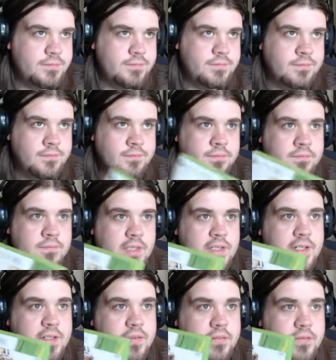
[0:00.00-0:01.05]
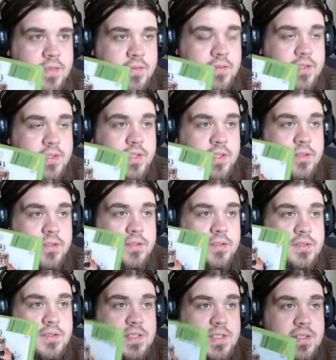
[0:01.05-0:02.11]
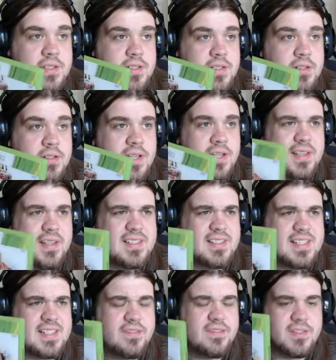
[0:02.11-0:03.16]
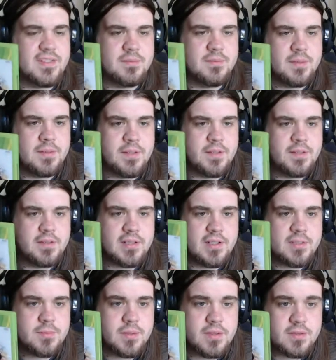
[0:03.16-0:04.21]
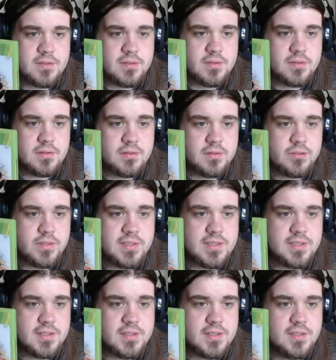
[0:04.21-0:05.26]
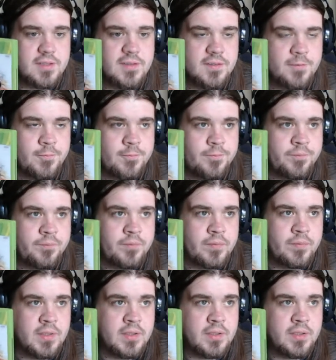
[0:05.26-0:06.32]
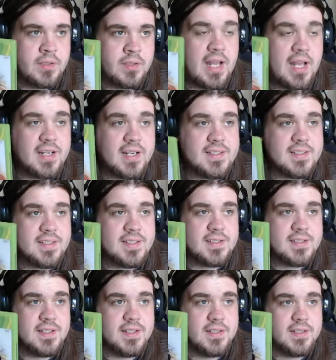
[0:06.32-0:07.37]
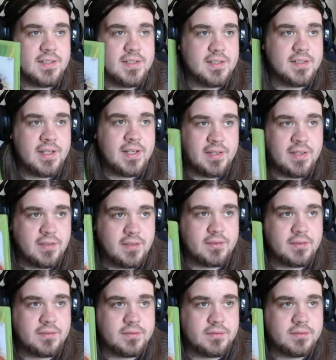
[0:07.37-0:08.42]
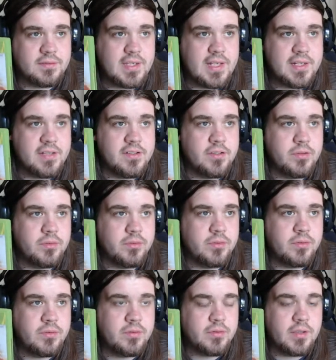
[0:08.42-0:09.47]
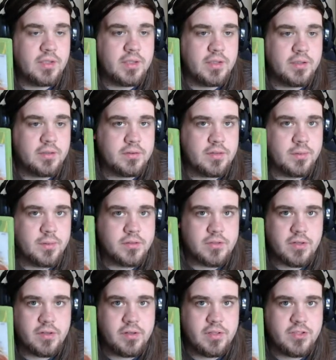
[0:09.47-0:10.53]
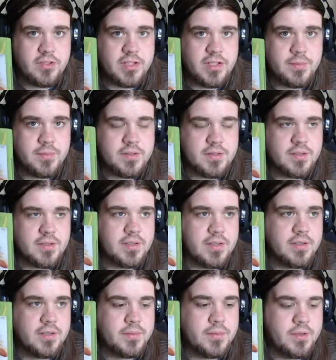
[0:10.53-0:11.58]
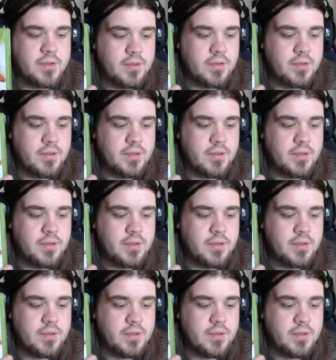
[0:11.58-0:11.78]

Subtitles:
and then 15, 16. I think 17 might be on the Xbox 360. I like 16 because I can do almost all the achievements on that, but